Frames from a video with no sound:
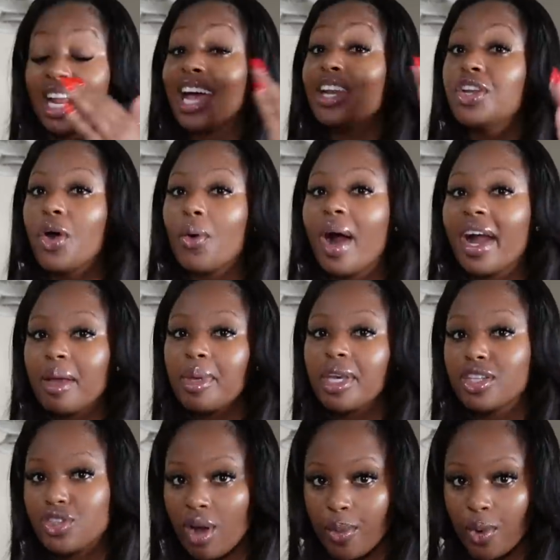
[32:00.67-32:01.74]
I know I can be a
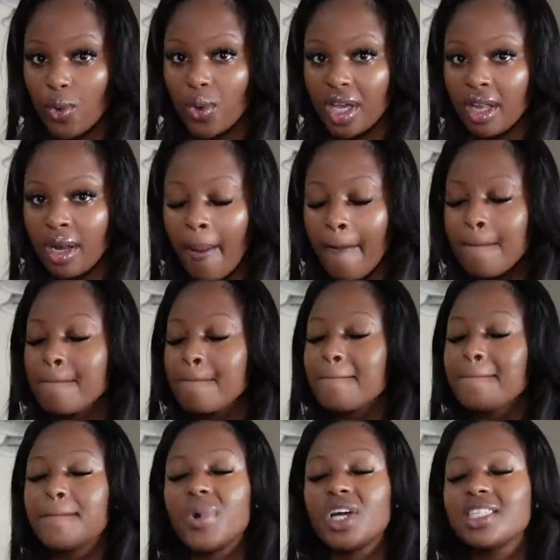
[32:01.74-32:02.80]
drama queen,
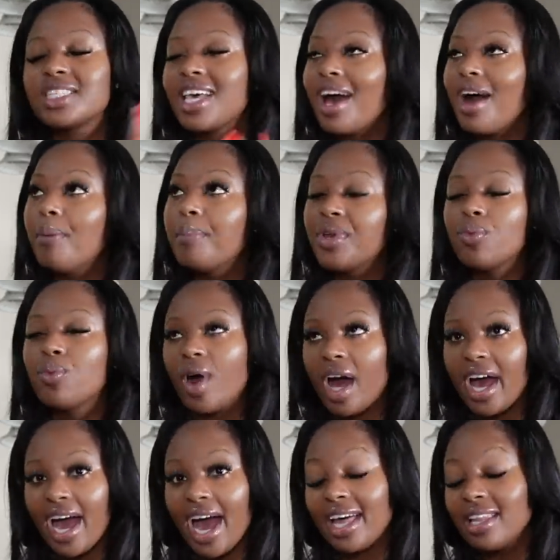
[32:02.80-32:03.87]
but tell me
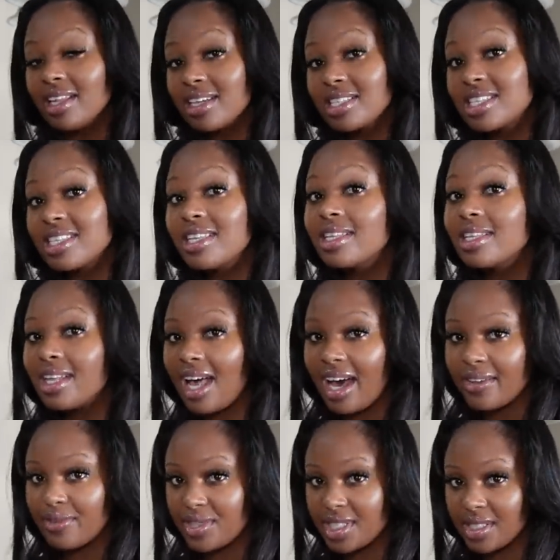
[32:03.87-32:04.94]
why I look to the
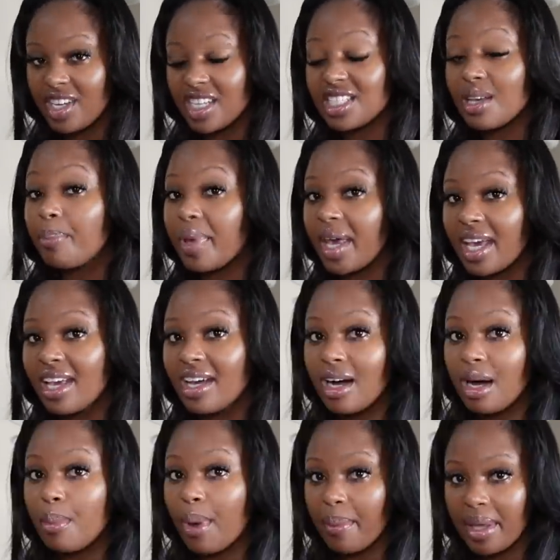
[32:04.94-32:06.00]
left as I'm picking
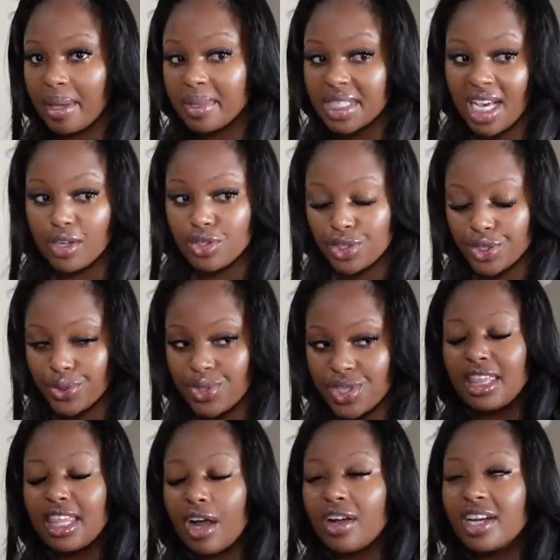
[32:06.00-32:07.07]
up my baby's house shoes.
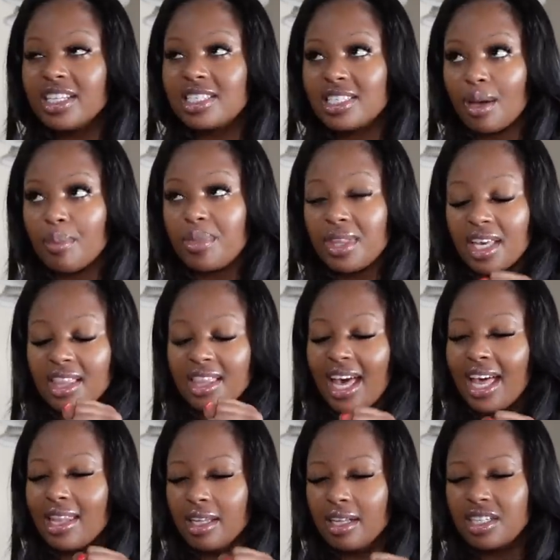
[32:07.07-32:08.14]
There is something
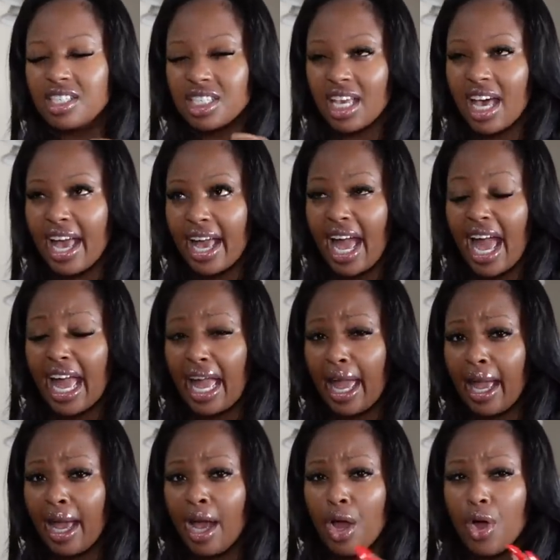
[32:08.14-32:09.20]
that looks like
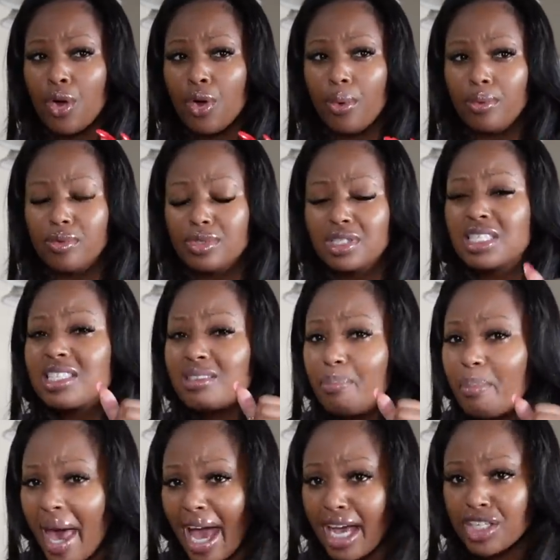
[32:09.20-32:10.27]
a
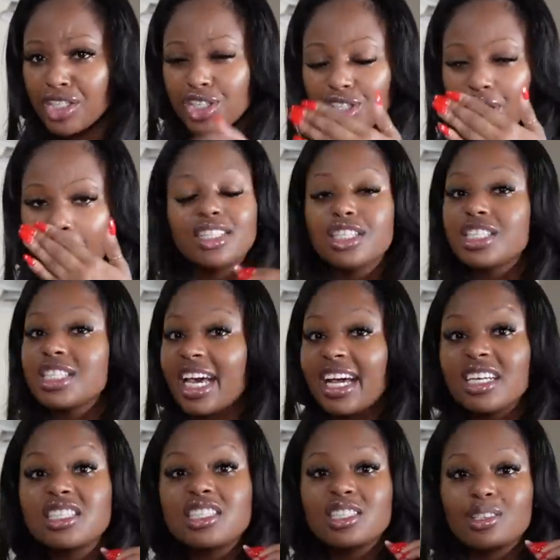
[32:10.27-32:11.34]
smashed,
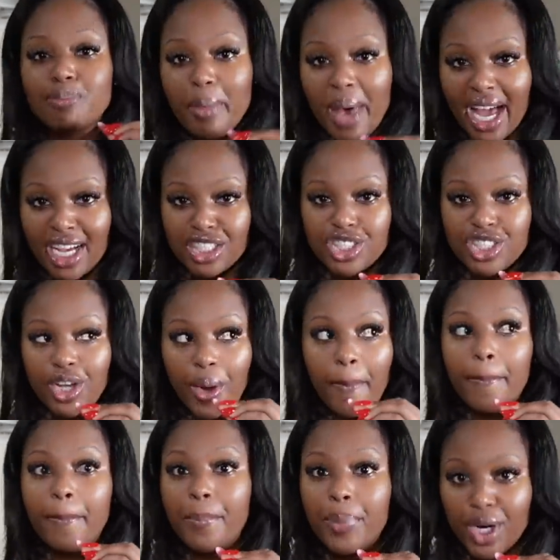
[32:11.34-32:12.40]

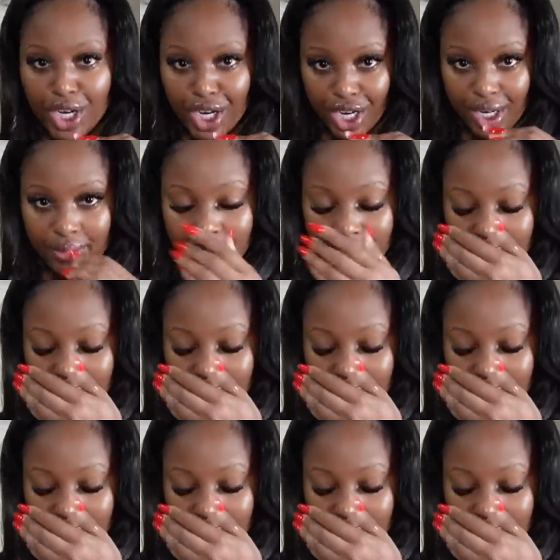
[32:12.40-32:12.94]
booger.